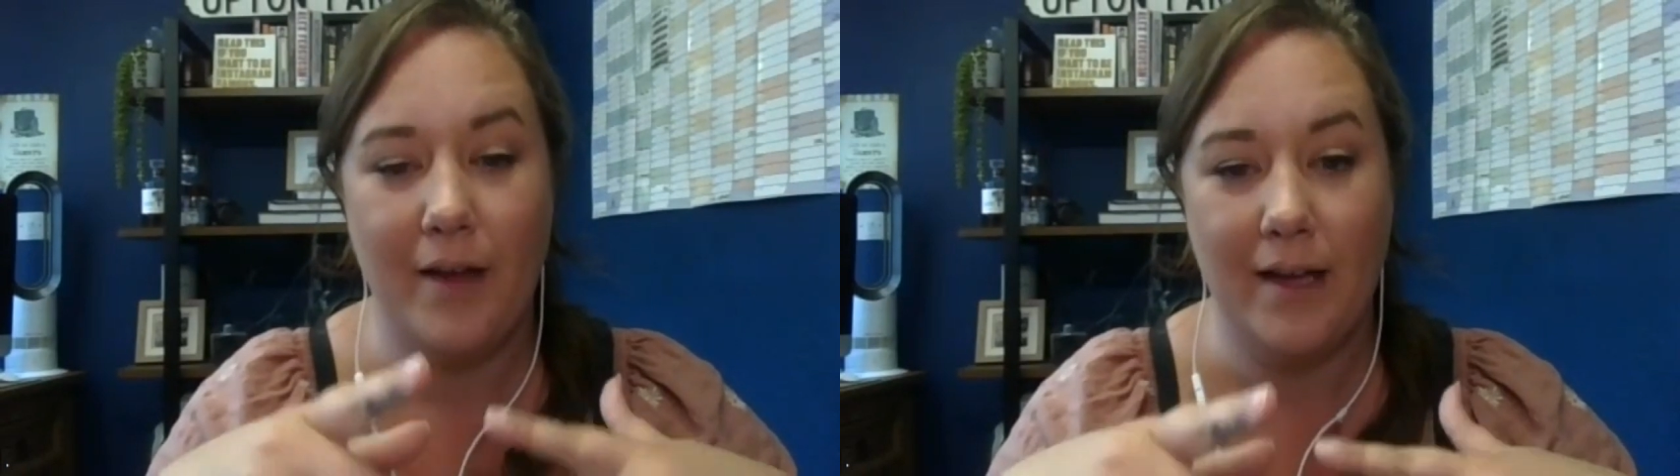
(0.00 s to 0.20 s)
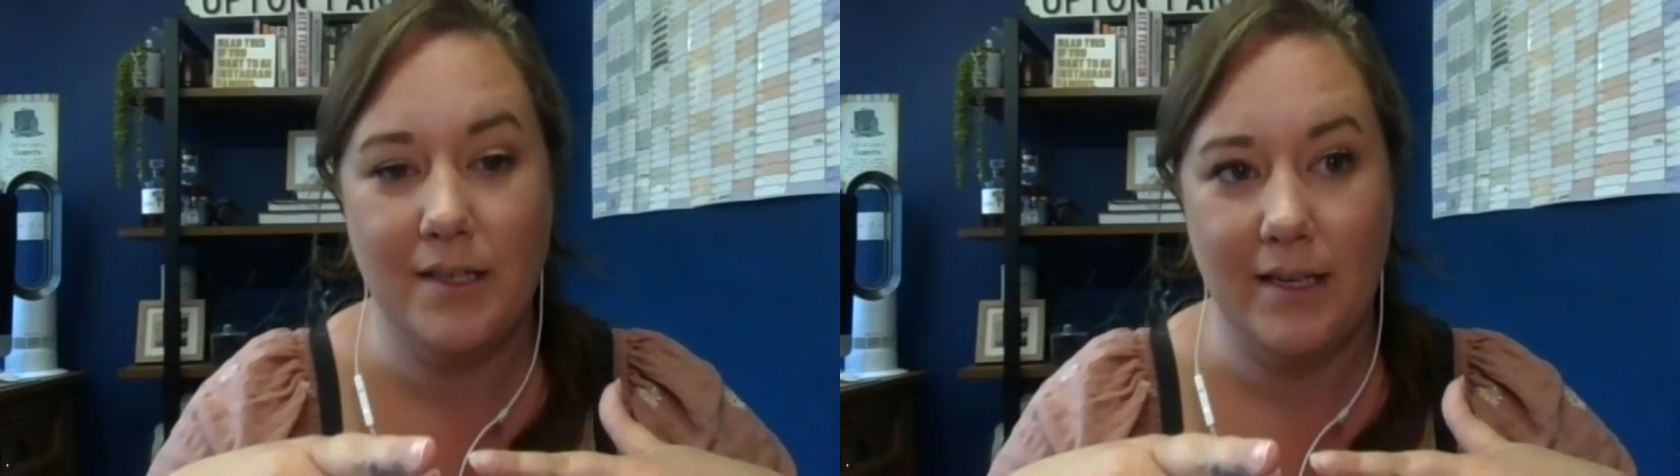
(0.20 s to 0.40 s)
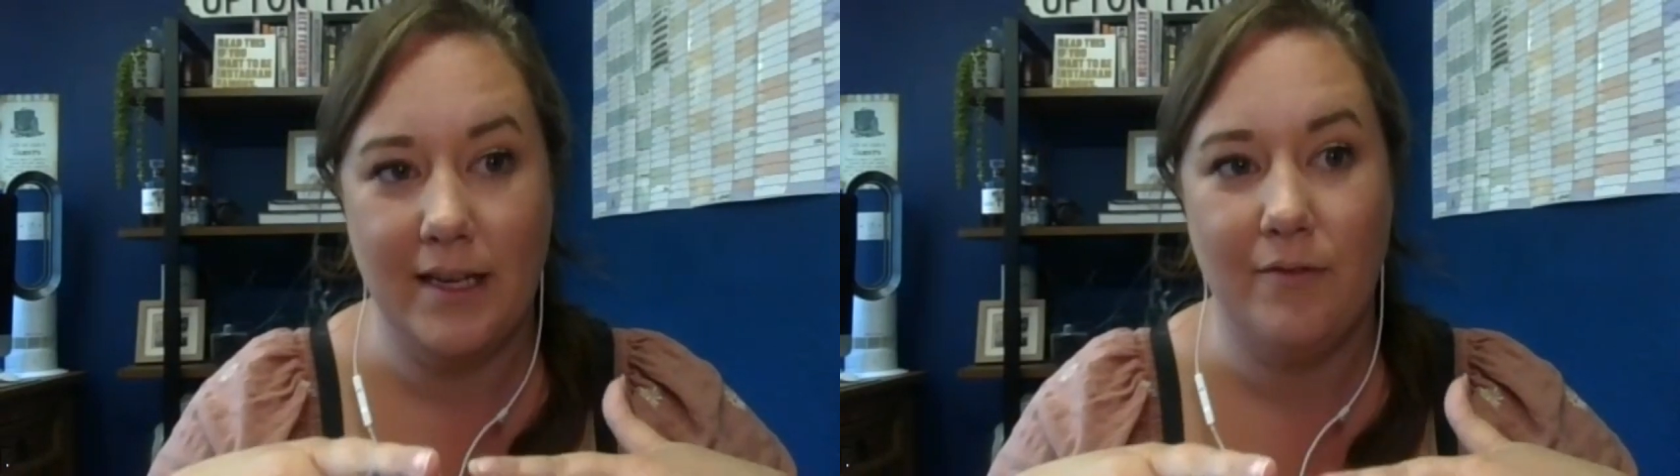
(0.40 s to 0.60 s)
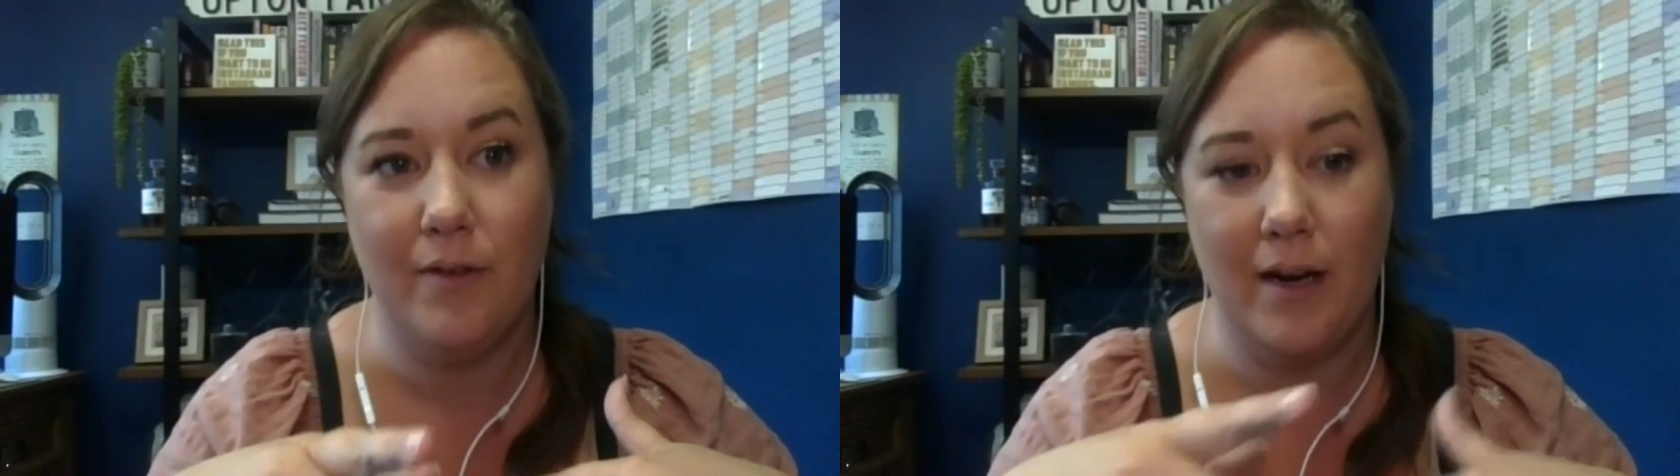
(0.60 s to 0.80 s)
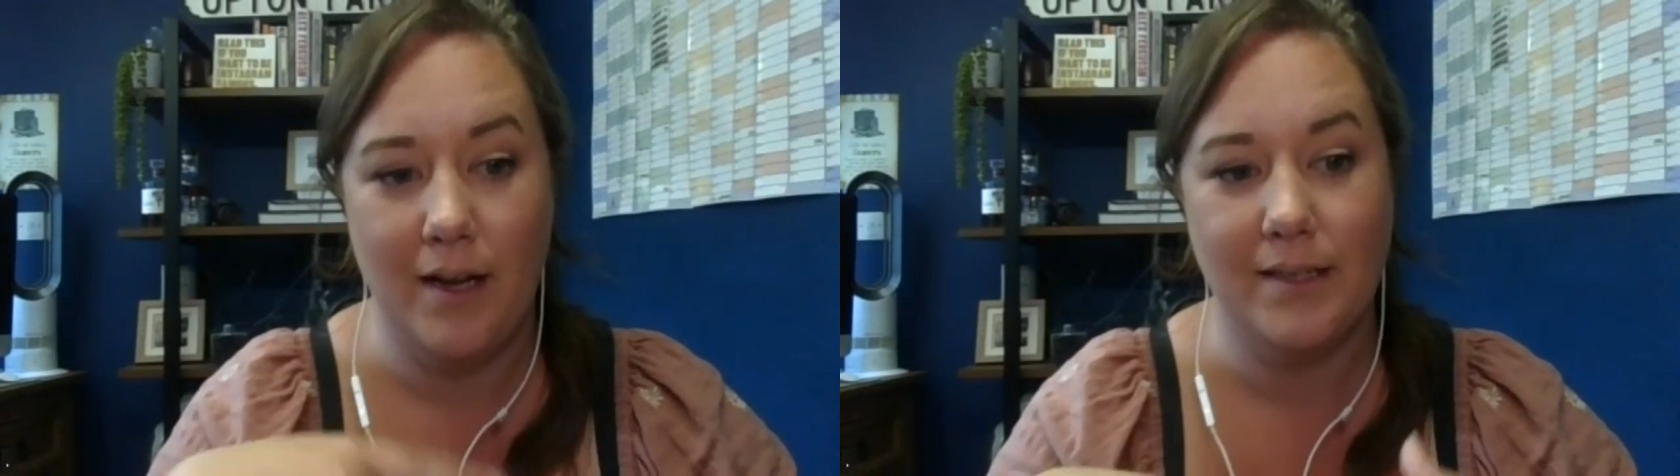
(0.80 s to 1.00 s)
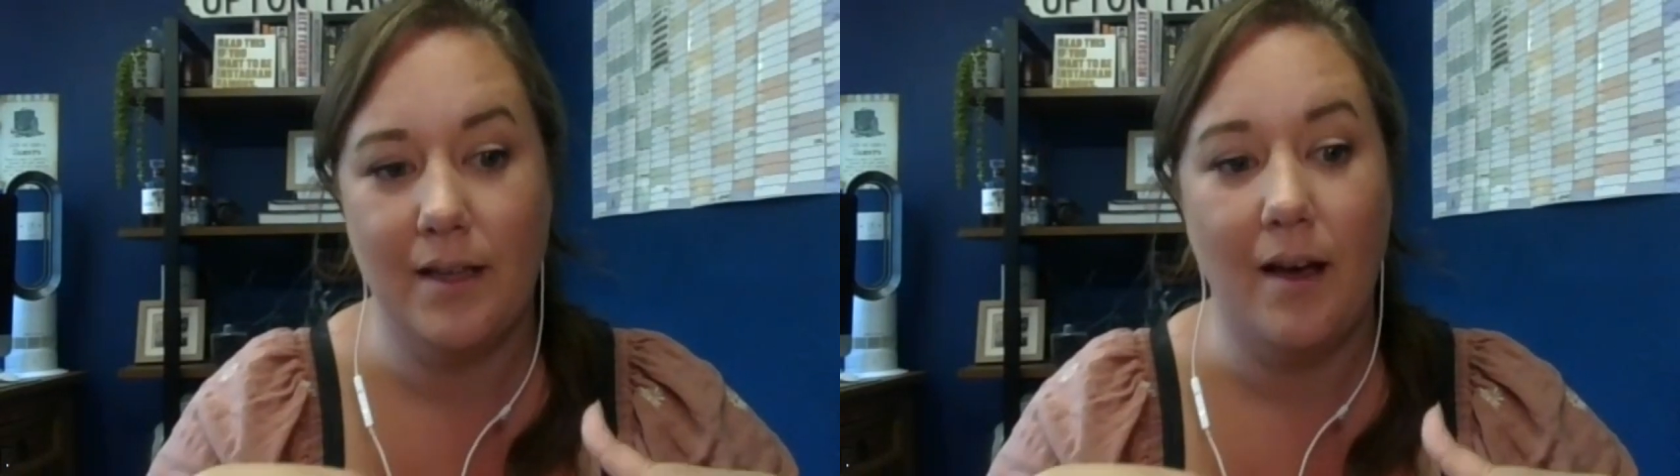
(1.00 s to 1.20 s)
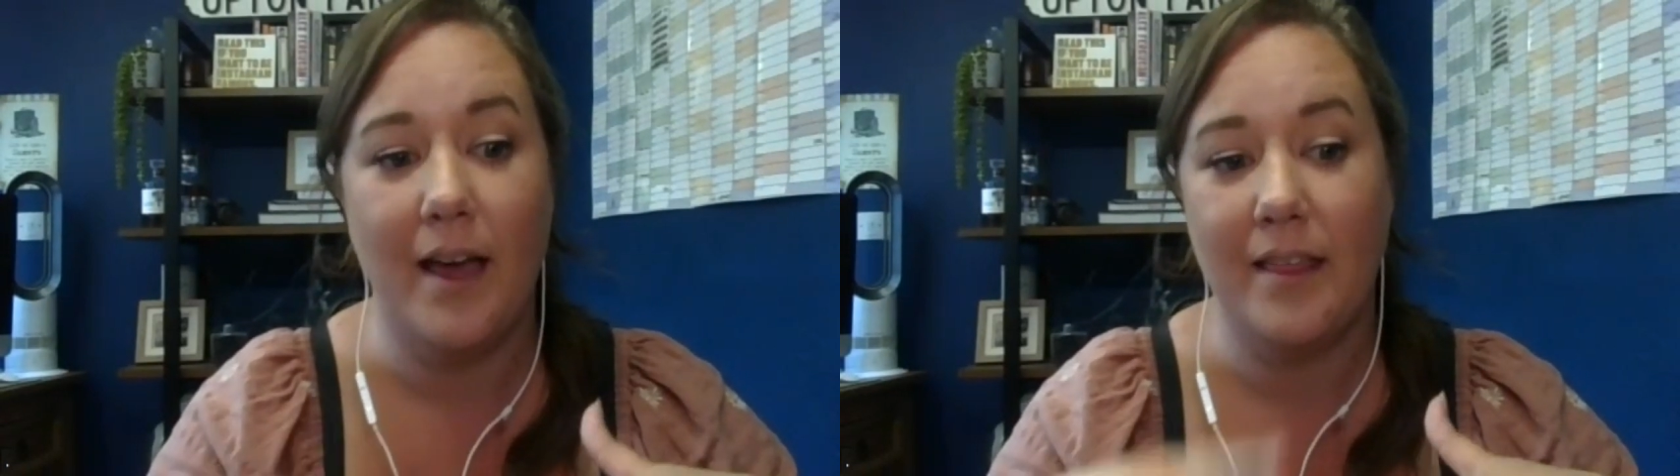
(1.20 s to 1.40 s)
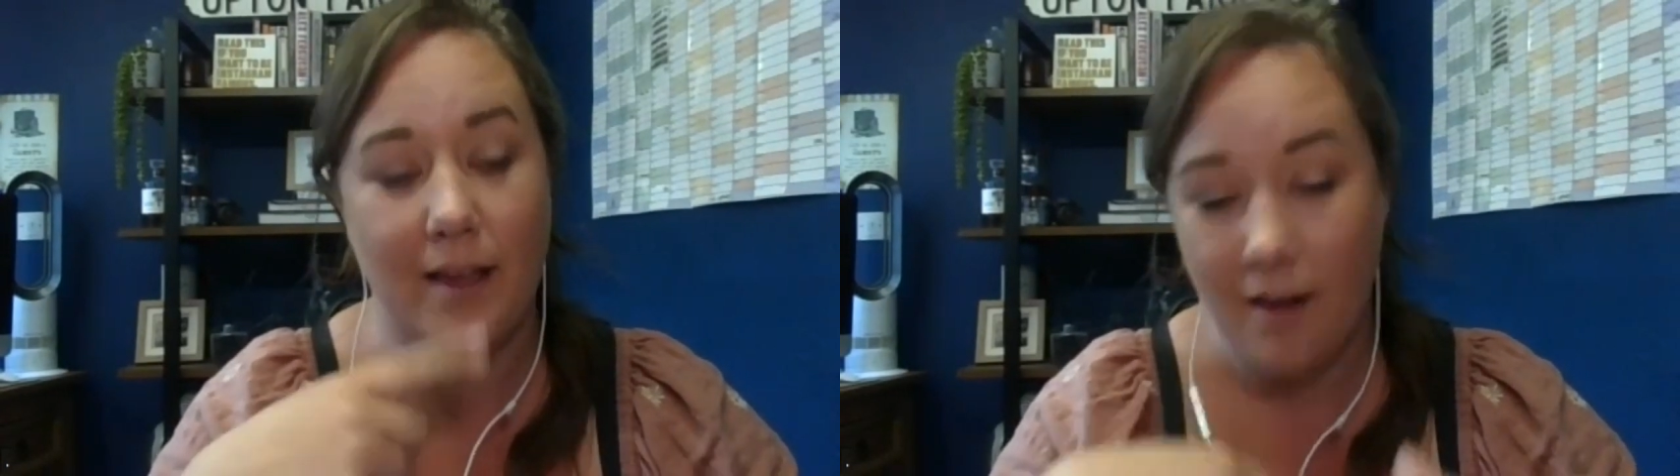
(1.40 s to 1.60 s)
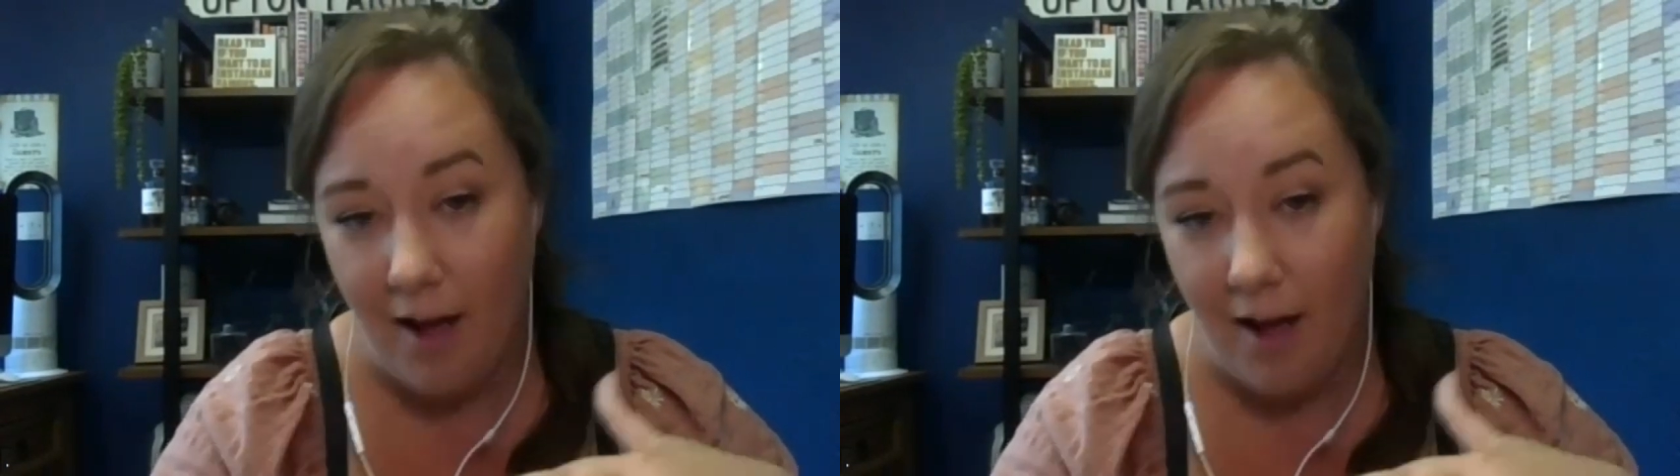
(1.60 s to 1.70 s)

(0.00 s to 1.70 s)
actually realized that I think